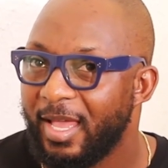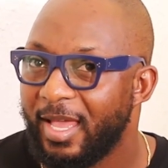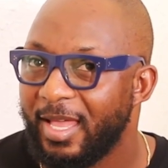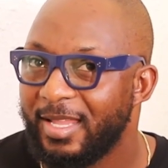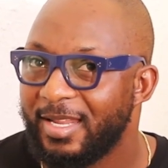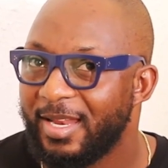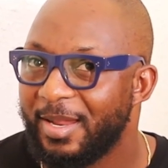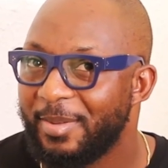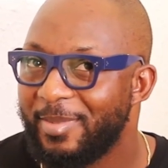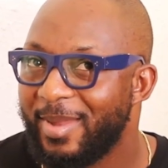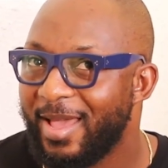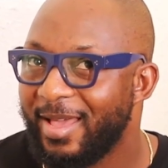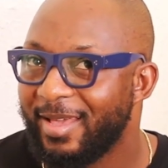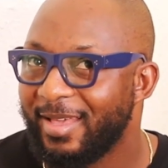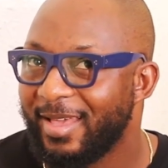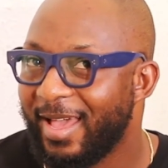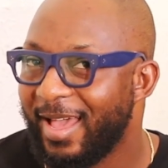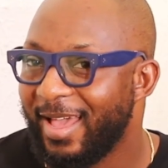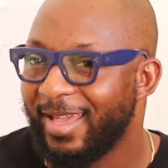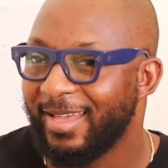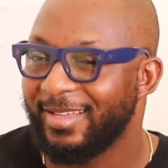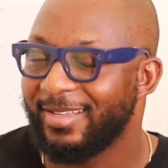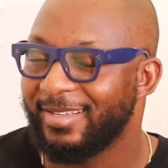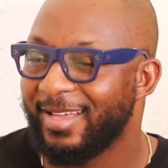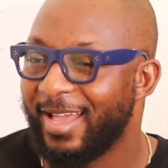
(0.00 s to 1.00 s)
And I'm like,
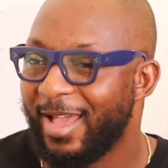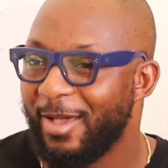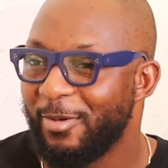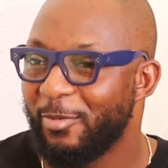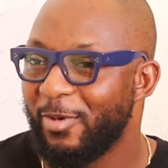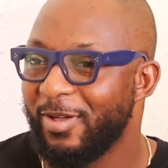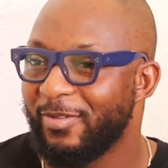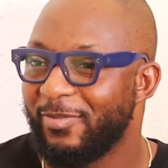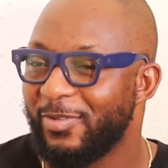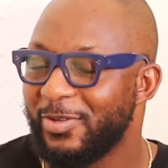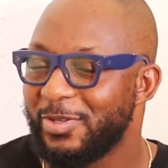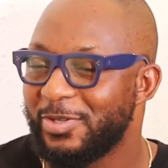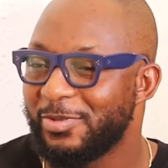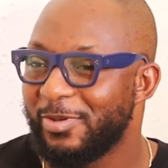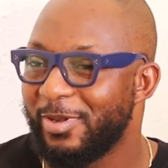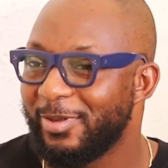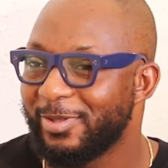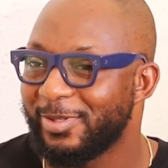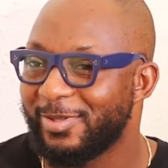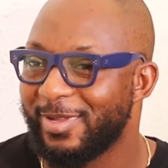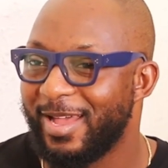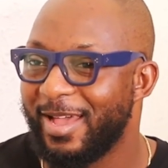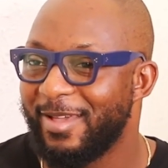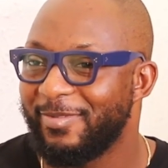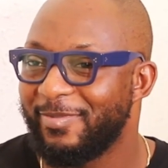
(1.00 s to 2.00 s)
I work for Joel,
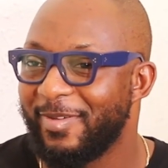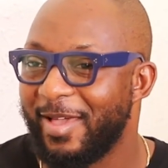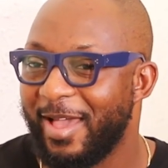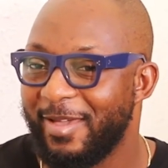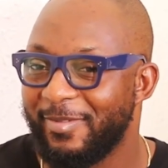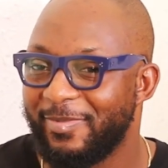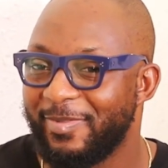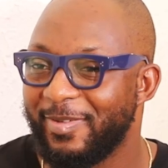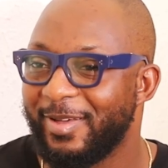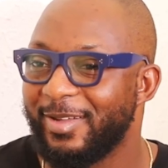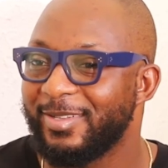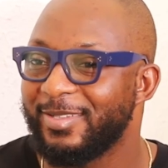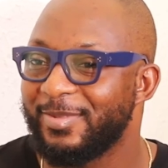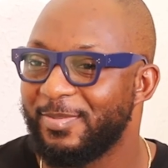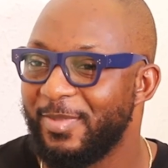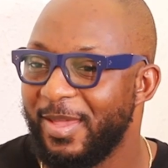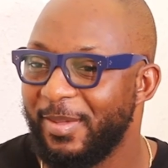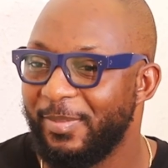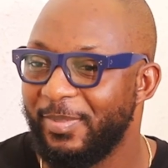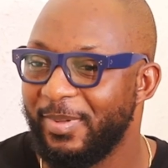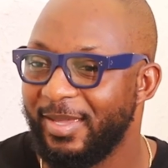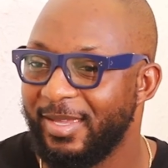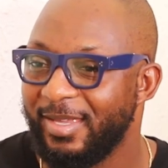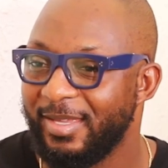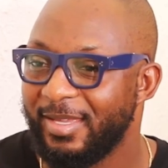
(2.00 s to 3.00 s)
so I felt
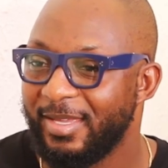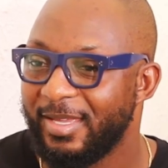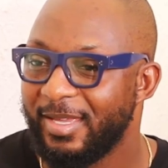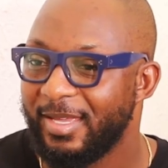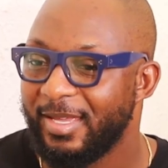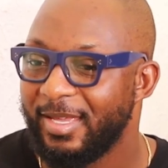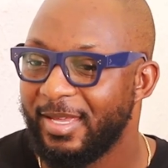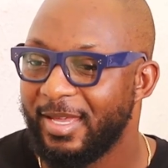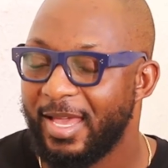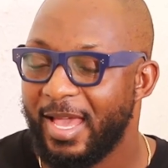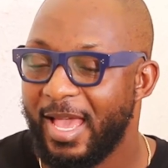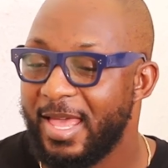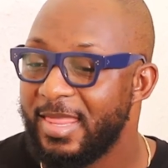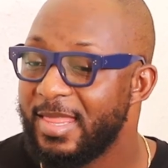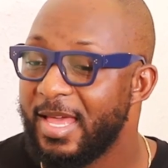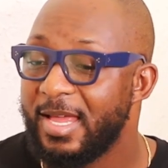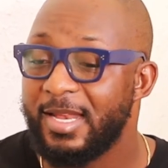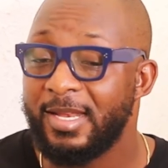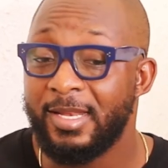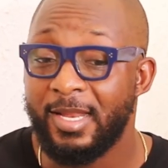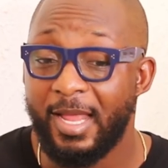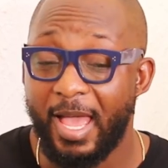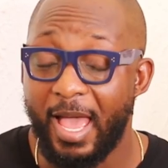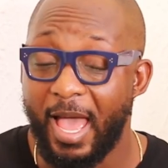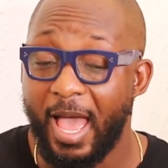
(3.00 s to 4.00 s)
maybe. And
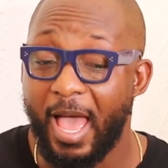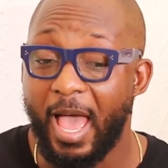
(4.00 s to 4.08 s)
then,